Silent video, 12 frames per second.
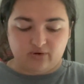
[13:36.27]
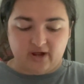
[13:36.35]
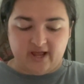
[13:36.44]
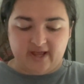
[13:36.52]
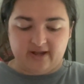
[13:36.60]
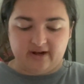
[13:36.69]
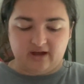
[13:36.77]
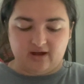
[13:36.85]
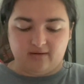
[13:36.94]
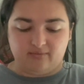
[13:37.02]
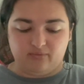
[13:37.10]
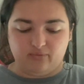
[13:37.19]

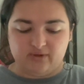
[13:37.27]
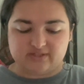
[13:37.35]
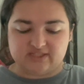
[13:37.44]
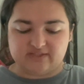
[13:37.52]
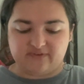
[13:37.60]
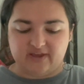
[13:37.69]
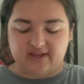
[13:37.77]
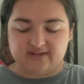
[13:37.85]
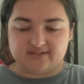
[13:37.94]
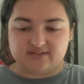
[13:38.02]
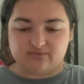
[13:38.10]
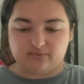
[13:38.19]
And what's his
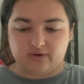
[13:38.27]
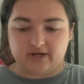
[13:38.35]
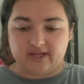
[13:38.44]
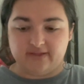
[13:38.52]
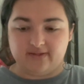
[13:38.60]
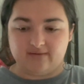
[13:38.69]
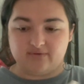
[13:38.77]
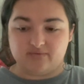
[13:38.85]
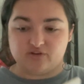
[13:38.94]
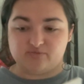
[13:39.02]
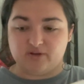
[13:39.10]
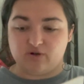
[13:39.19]
face wanted them to
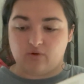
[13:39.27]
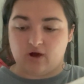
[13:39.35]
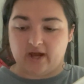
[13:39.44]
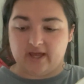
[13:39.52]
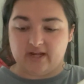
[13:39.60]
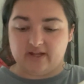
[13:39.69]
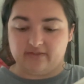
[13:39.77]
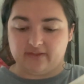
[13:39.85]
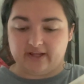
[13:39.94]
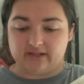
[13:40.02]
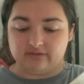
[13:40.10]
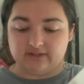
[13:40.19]
just be quiet and
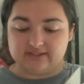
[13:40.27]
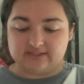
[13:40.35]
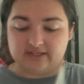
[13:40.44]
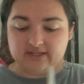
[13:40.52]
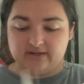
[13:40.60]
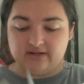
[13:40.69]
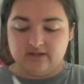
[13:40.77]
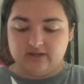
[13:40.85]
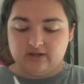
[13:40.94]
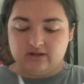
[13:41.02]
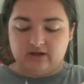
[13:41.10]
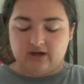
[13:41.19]
like listen.
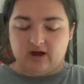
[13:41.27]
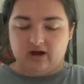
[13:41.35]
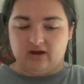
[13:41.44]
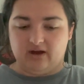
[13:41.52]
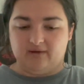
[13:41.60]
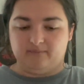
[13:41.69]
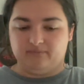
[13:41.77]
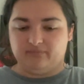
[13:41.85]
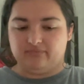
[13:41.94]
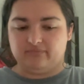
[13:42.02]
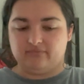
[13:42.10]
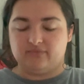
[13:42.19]

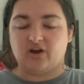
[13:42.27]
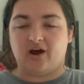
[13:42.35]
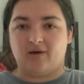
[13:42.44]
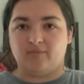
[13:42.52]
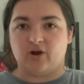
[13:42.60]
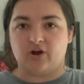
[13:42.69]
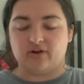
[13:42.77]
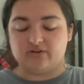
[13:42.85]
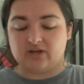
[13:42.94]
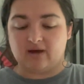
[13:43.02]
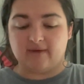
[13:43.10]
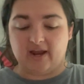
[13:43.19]

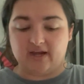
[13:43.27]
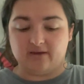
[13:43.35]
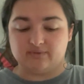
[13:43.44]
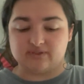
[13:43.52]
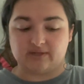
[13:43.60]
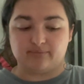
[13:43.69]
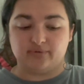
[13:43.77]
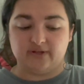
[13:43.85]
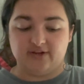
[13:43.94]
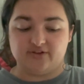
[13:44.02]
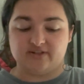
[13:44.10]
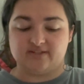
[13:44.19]
Tom Hayden was like,
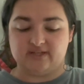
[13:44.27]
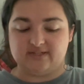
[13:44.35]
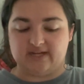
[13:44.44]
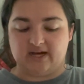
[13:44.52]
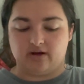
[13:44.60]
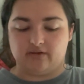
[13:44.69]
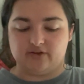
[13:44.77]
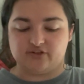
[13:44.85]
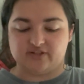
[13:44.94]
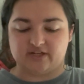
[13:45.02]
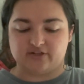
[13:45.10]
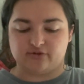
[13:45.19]
please just sit down and let's
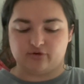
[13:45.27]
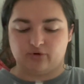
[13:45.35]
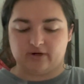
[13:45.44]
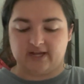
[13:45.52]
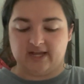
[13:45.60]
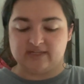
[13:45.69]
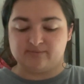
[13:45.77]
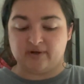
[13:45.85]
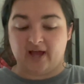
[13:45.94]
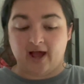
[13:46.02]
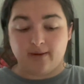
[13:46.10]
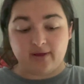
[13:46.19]
just get to the court case. But
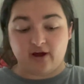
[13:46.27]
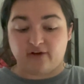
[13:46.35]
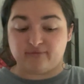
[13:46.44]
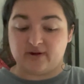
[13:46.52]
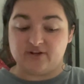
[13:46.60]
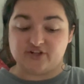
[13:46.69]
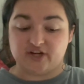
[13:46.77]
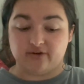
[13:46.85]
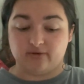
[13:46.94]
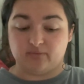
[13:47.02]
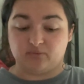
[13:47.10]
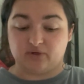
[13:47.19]
Abby Hoffman and Jerry
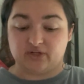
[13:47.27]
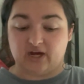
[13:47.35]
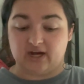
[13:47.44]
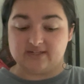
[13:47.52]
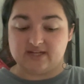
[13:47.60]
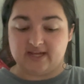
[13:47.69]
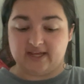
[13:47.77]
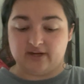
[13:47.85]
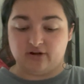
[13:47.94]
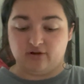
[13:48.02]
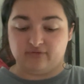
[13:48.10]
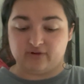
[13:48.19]
Rubin were not taking
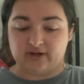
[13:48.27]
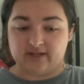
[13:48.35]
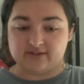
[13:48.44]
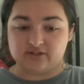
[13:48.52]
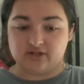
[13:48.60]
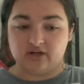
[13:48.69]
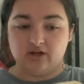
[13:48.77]
no for an answer.